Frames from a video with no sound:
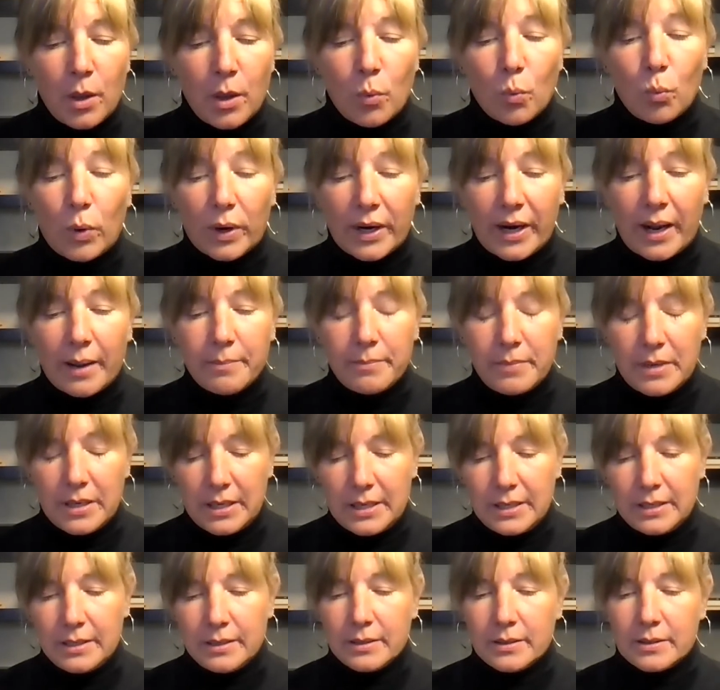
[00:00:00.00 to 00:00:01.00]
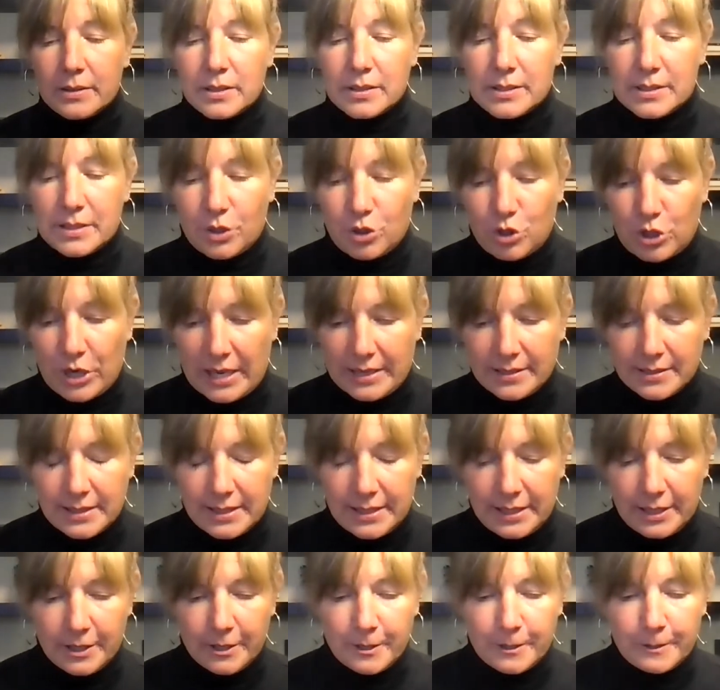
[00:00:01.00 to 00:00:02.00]
what I mean to suggest
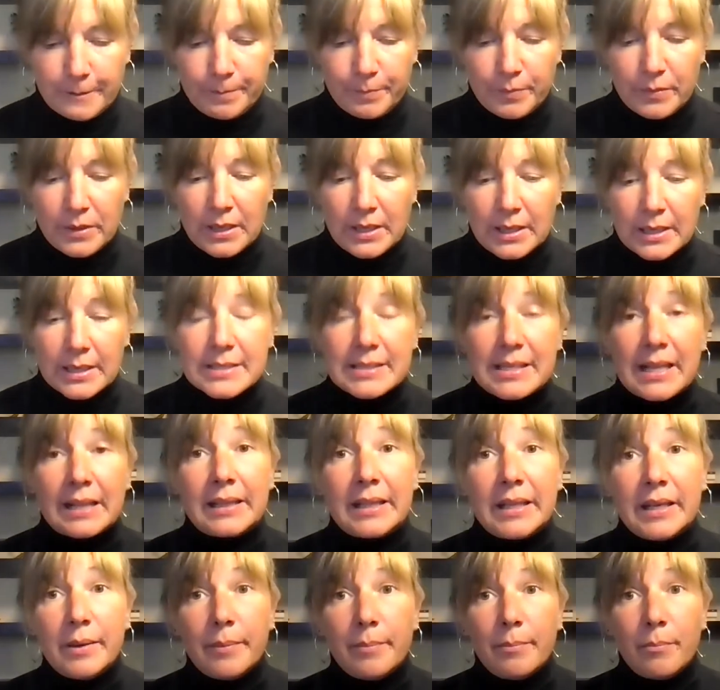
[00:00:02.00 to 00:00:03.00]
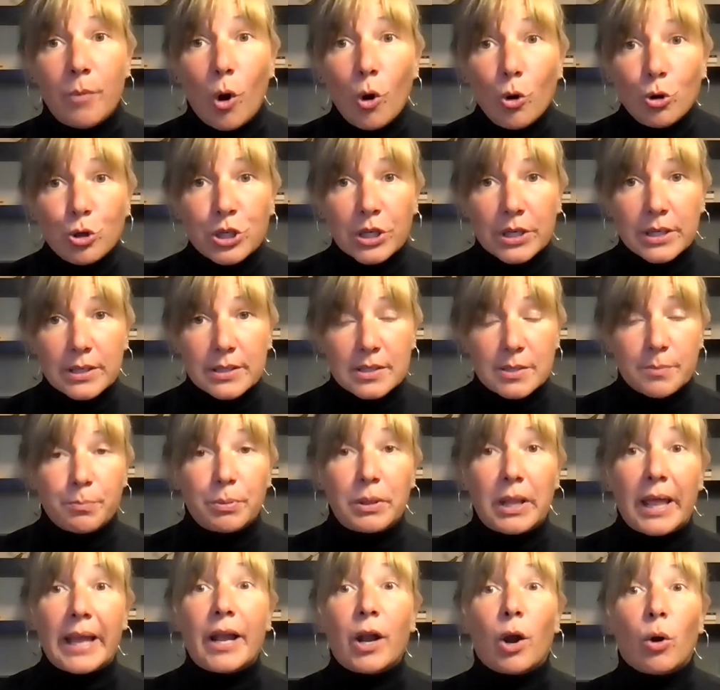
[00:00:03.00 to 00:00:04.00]
here is that the emotions
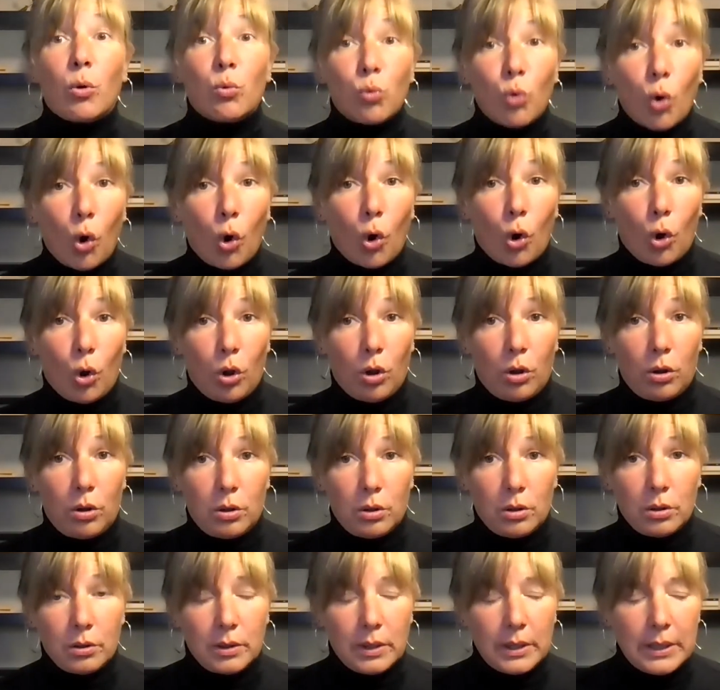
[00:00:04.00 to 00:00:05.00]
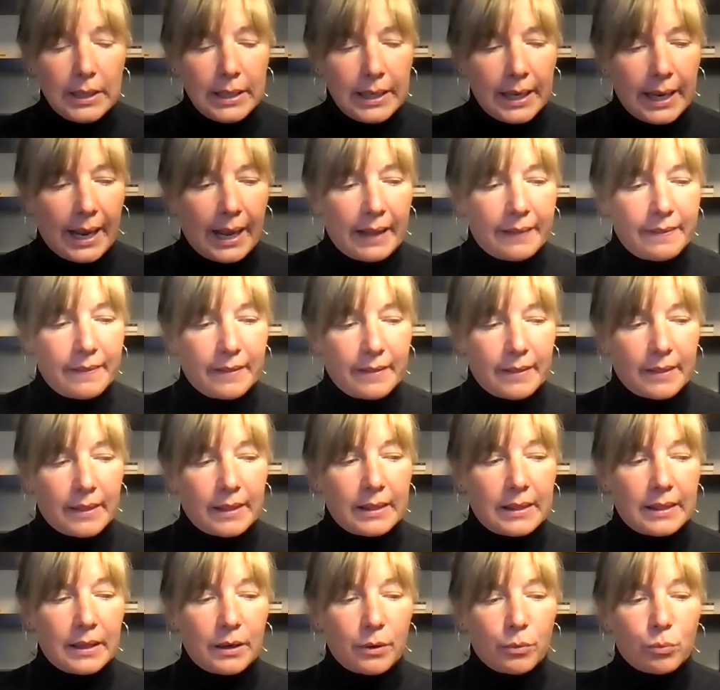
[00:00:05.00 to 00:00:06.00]
play a role, and
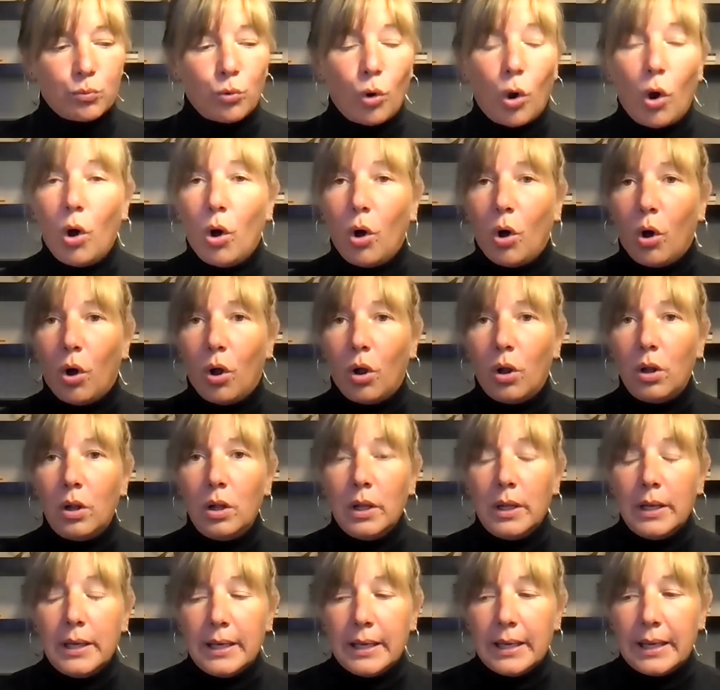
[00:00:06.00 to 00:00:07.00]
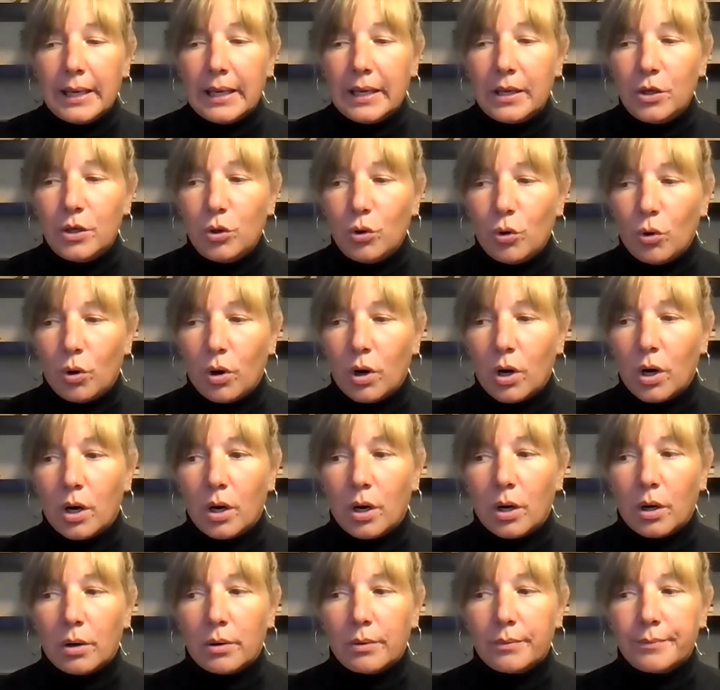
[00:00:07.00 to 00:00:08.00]
their role in
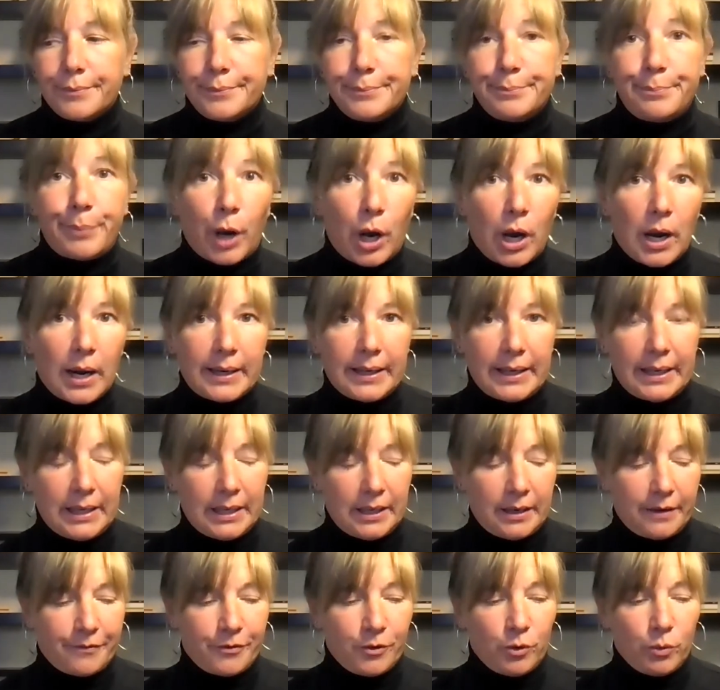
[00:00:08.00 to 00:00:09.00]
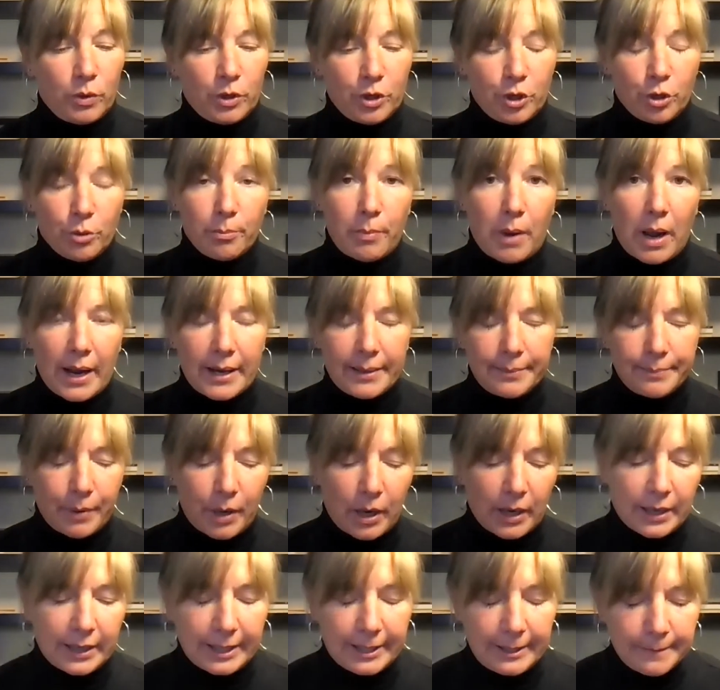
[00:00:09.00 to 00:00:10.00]
your body, if you will, your mind
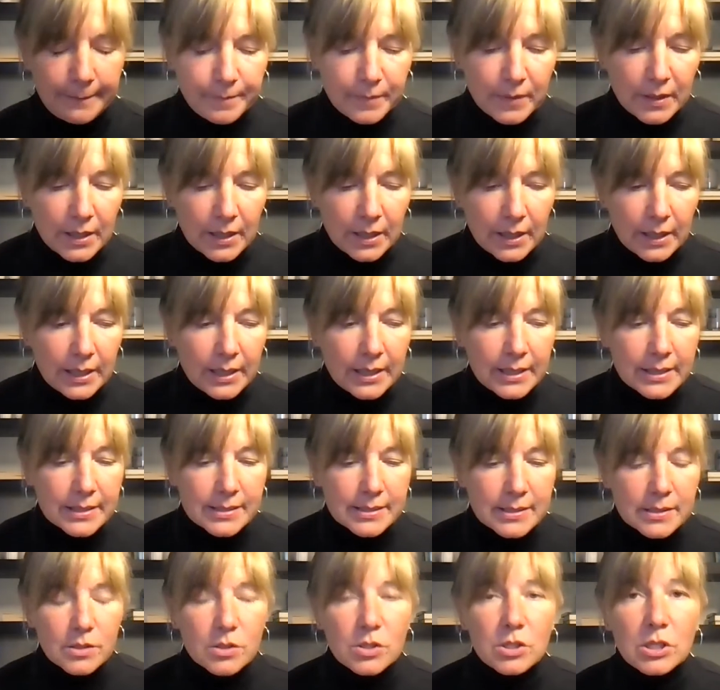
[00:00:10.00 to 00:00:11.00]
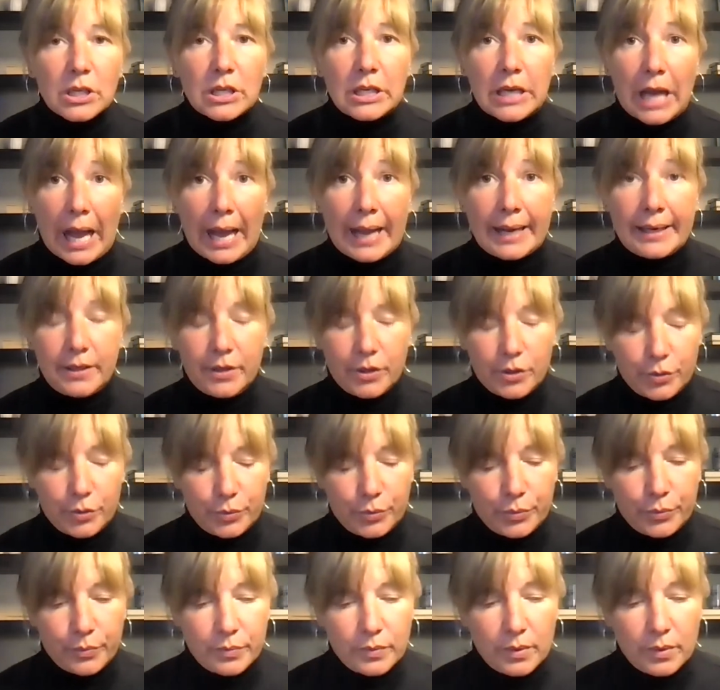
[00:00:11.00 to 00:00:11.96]
body, is to guide you.